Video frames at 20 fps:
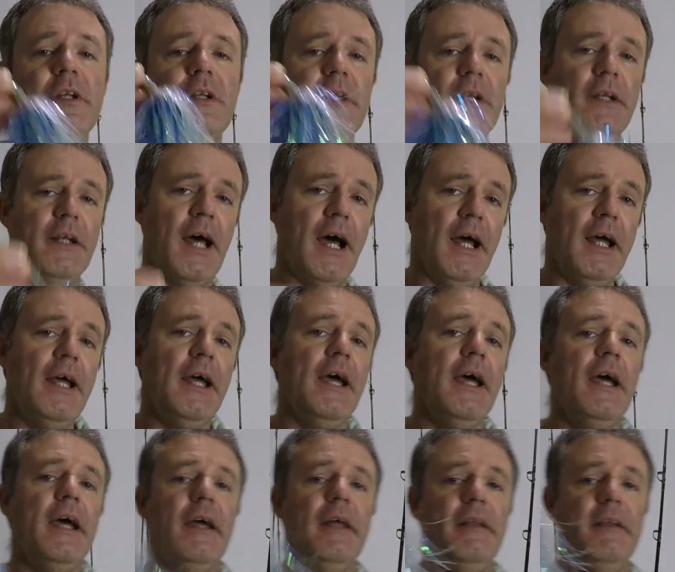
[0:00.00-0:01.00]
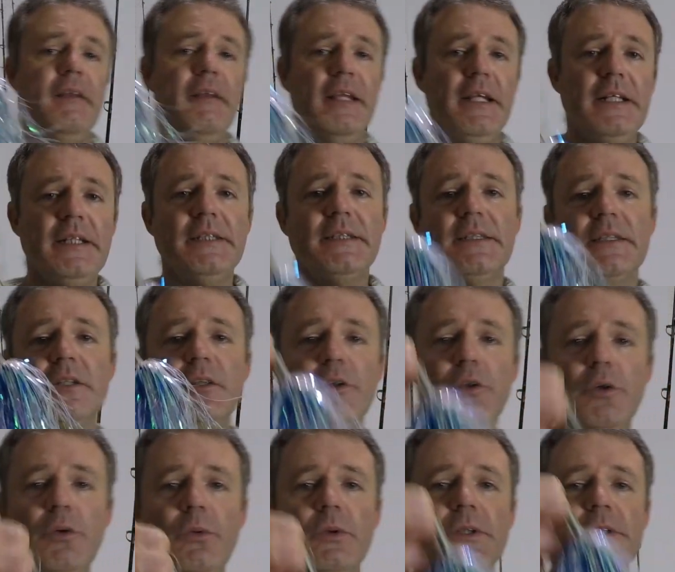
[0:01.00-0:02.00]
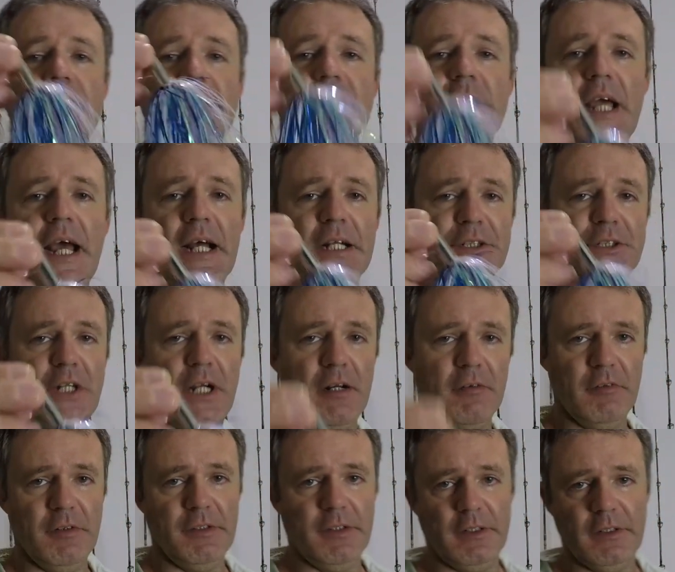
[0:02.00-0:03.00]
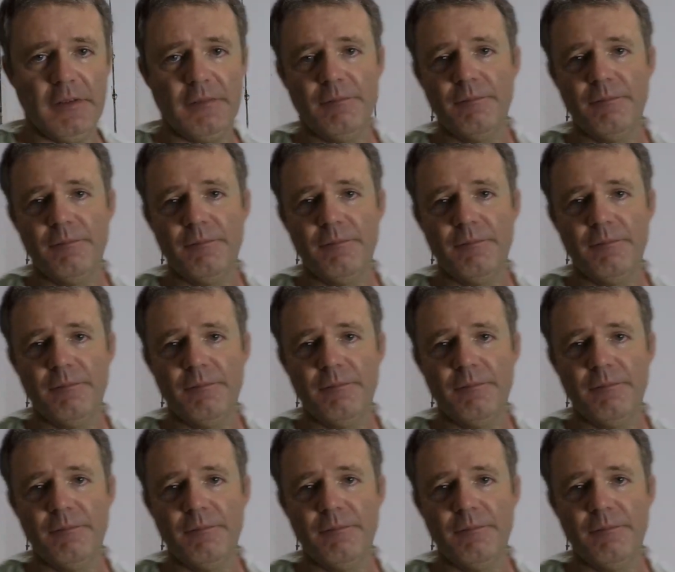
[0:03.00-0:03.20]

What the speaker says: than not. These lures catch everything.